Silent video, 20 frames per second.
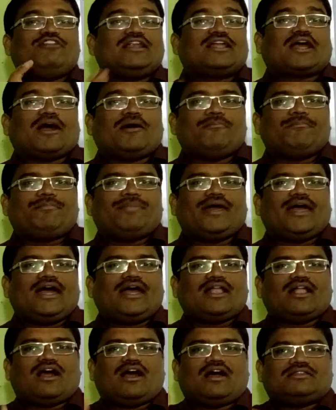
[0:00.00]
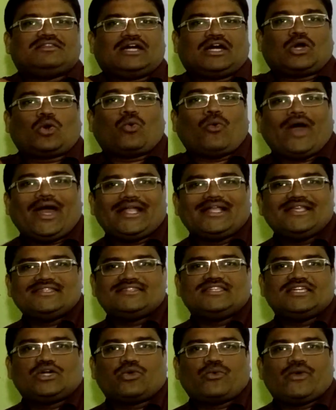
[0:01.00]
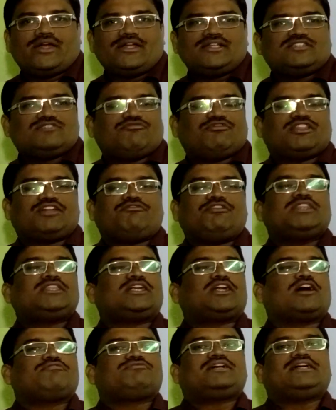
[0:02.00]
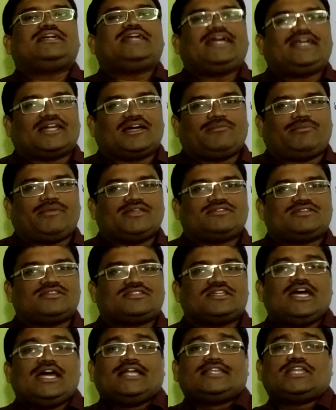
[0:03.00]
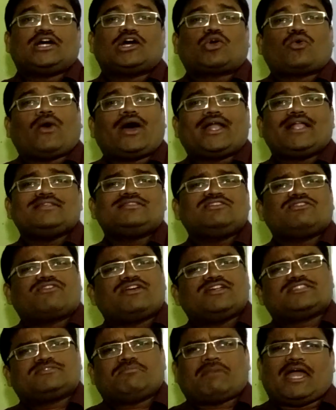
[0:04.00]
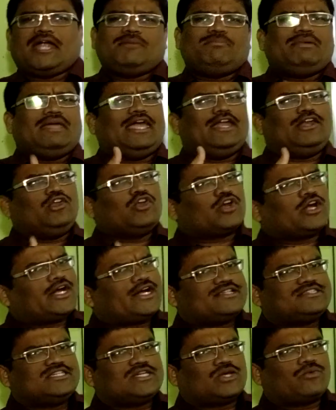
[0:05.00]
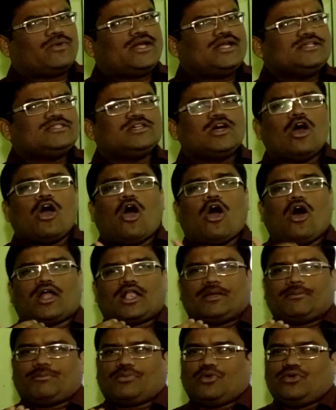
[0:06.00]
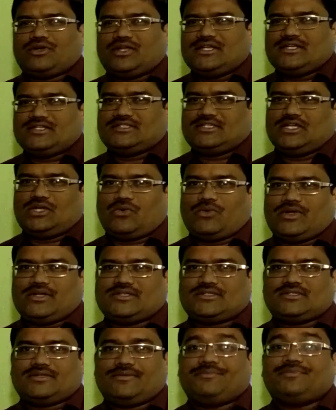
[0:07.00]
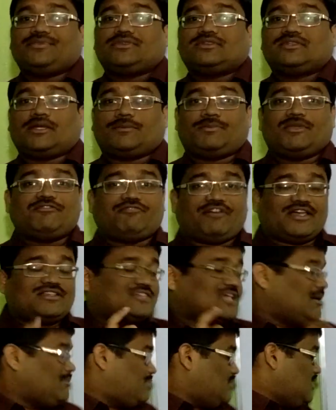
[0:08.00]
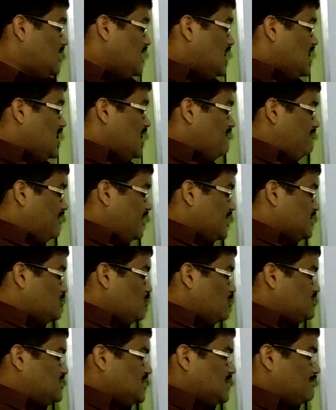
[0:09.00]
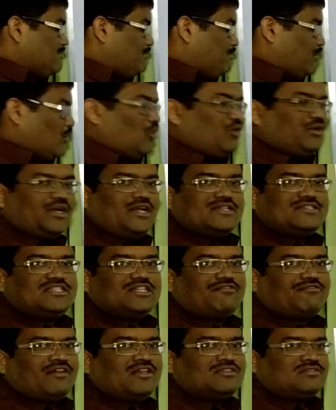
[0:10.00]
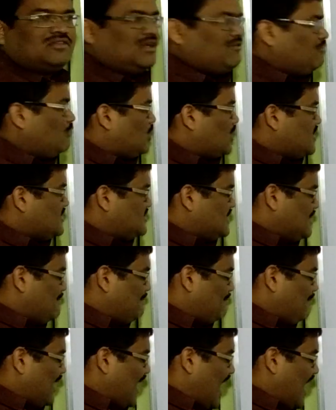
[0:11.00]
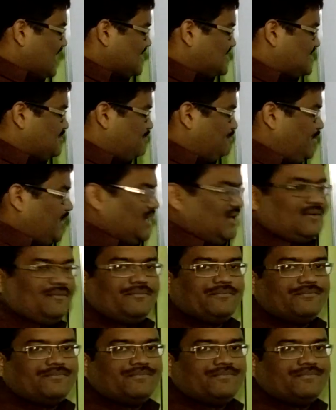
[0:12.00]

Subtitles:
will compare the query sequence with that of the databases. The query sequence might be a nucleotide sequence or a protein sequence. That means, for example, if it is using protein sequence, then we can say BLAST P.